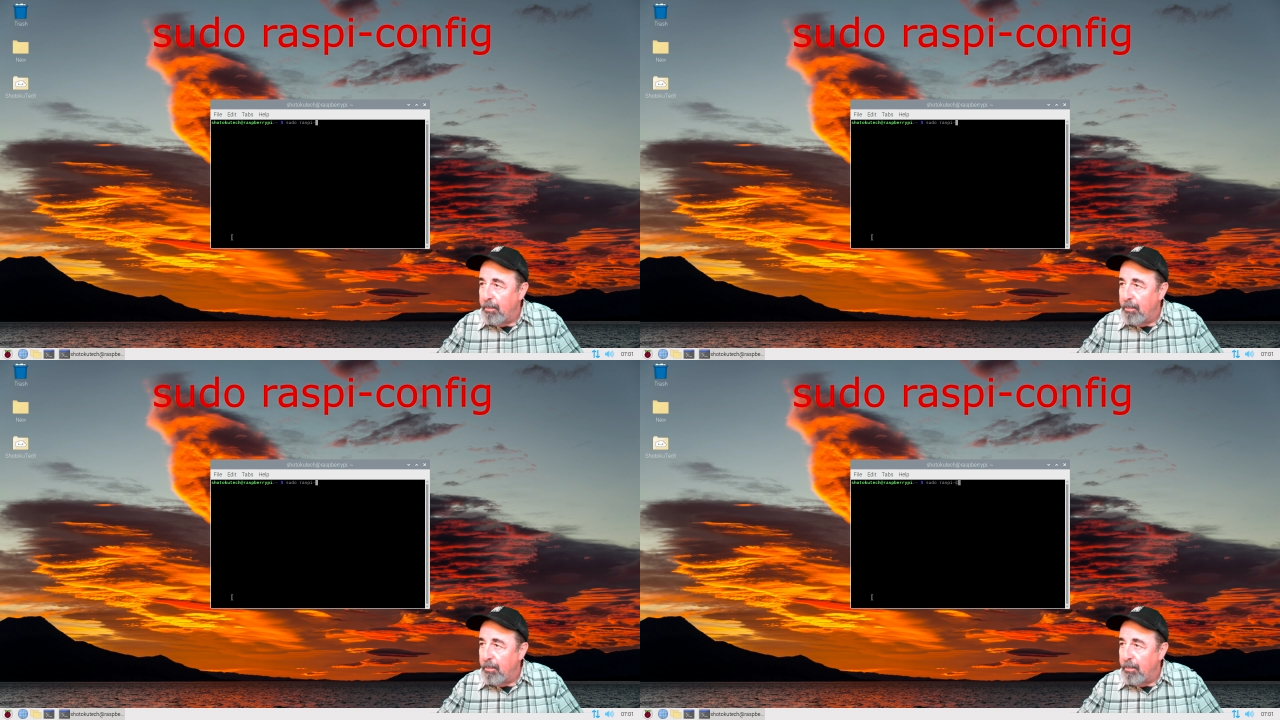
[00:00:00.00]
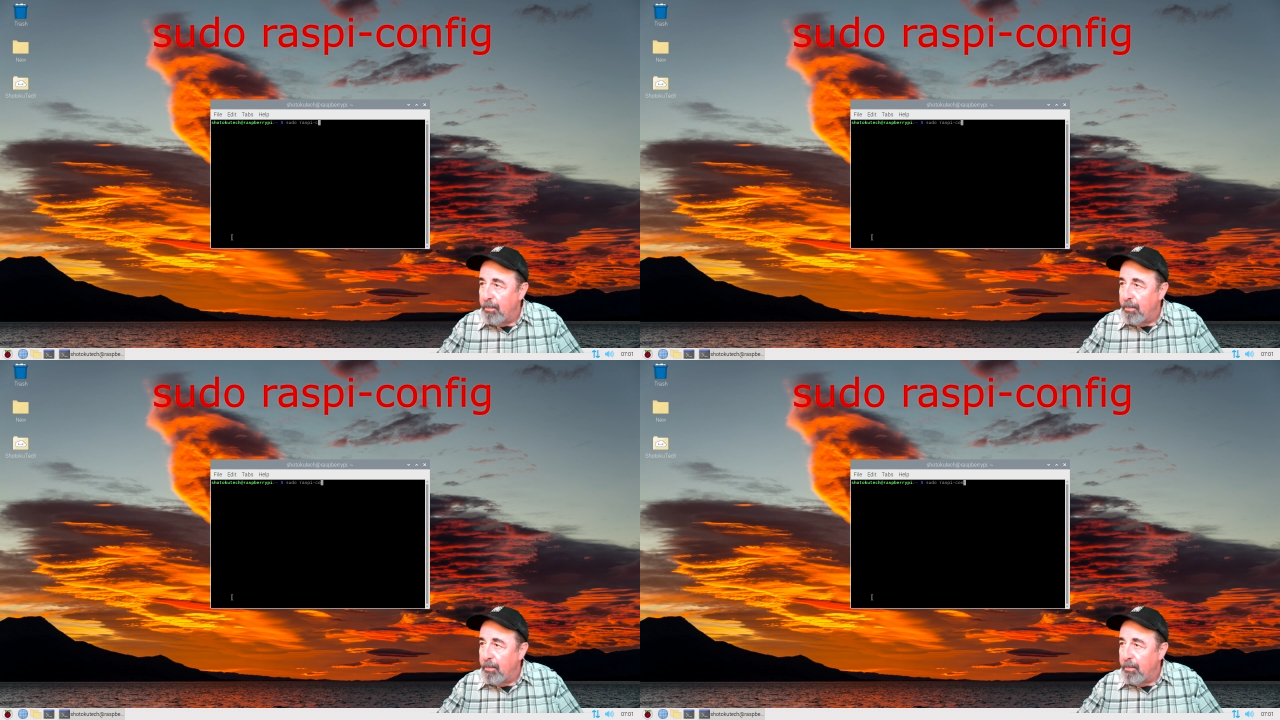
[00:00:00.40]

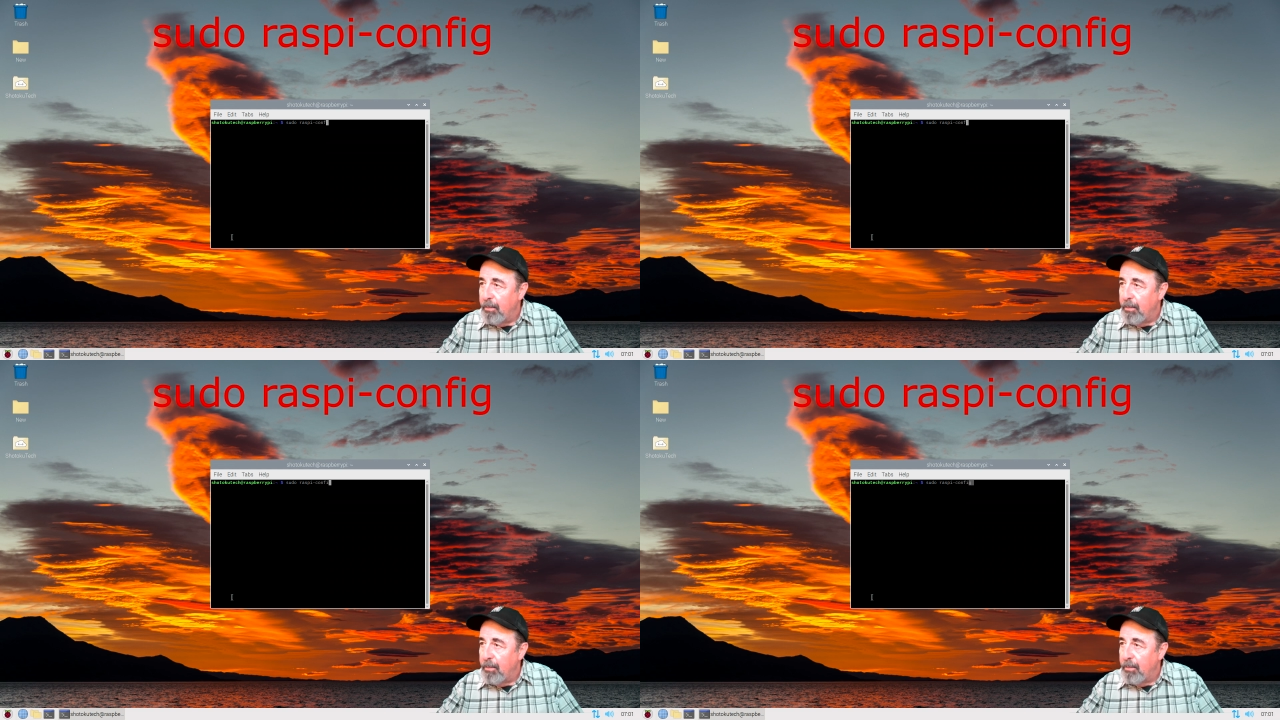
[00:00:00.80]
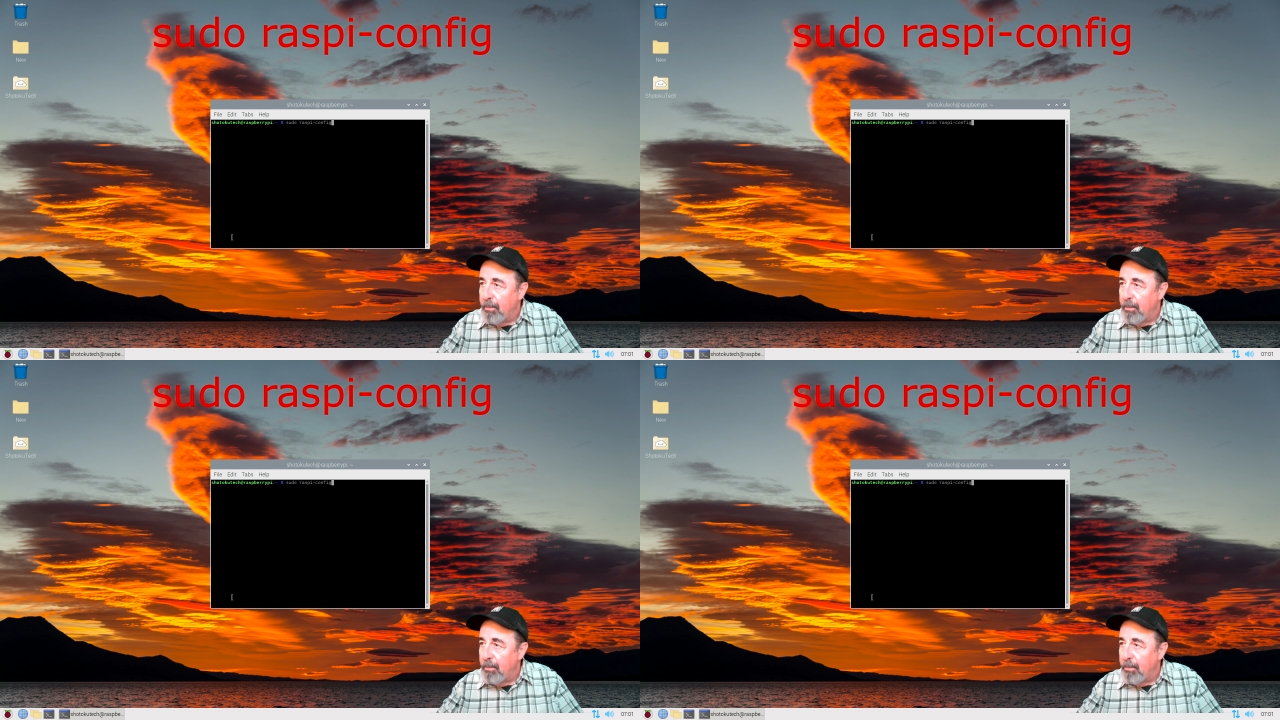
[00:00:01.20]

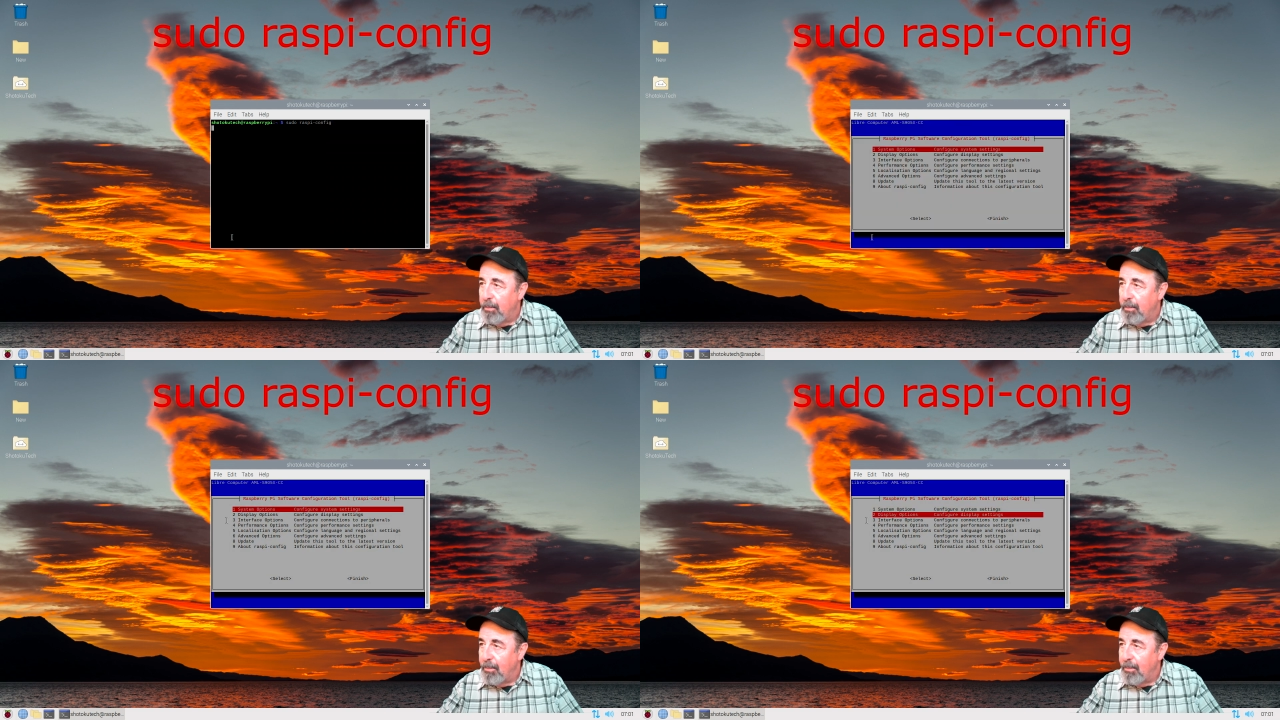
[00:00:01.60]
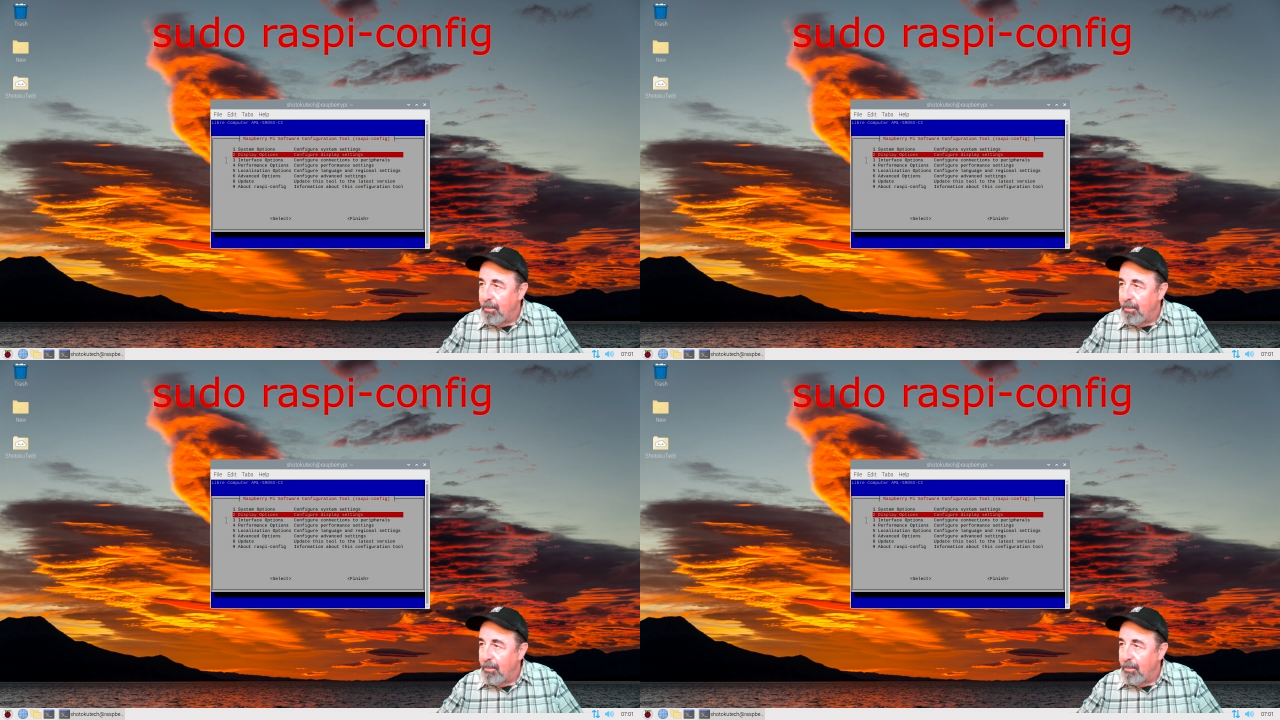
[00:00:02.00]
Nobody speaks.